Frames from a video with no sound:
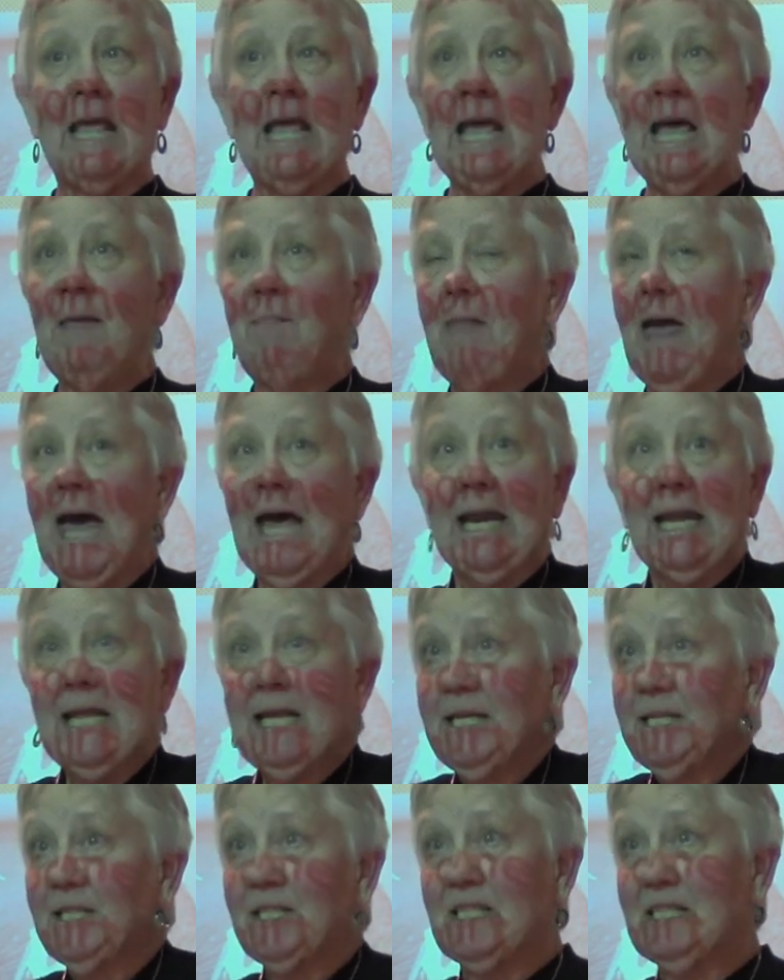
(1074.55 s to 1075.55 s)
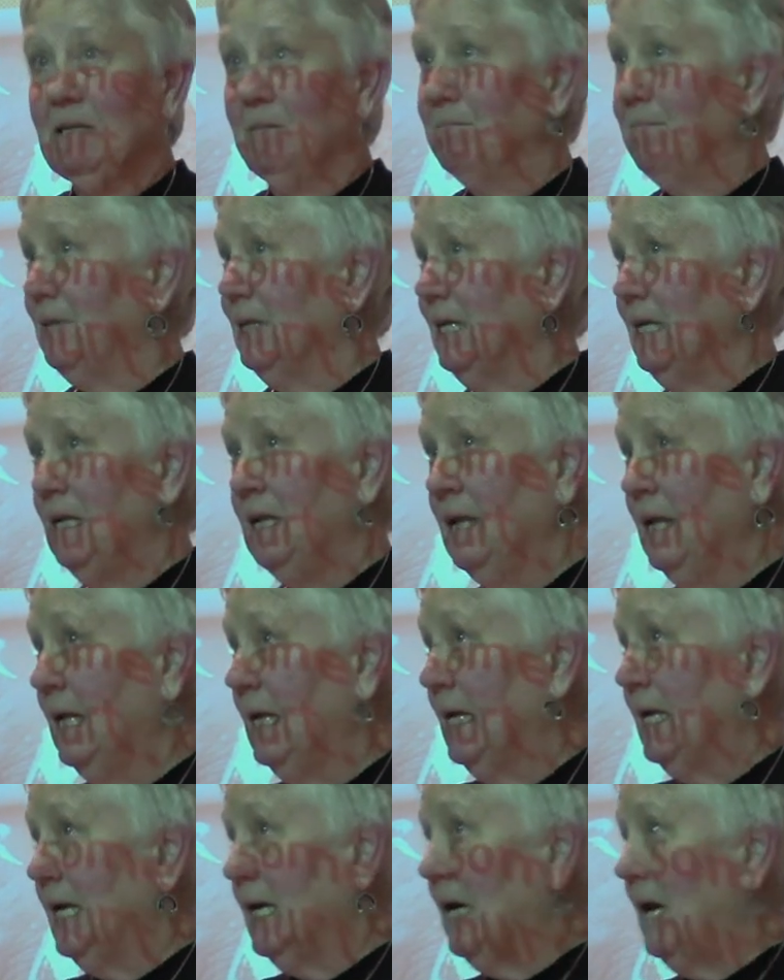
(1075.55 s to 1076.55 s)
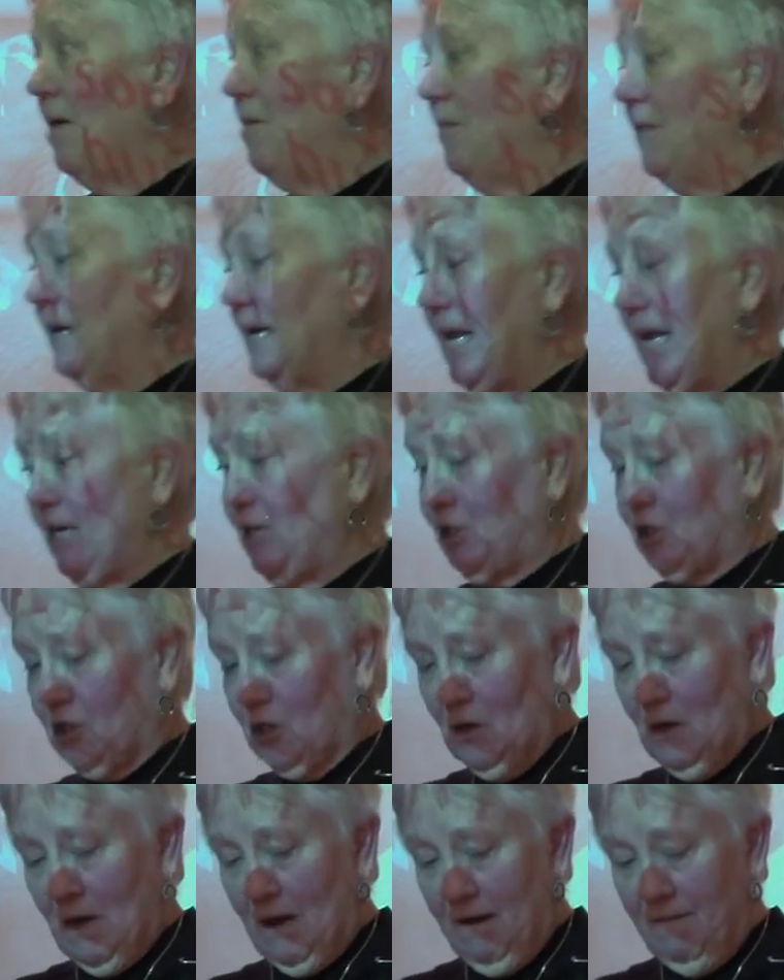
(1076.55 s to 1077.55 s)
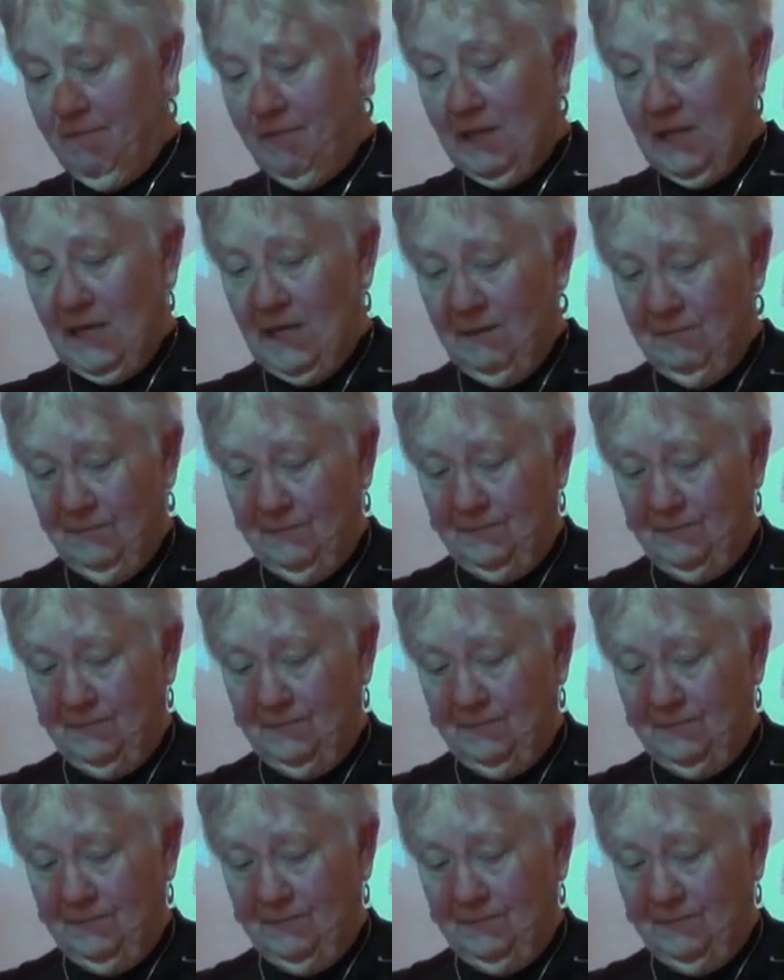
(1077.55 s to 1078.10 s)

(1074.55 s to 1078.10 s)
And that is simply uh, the nature of the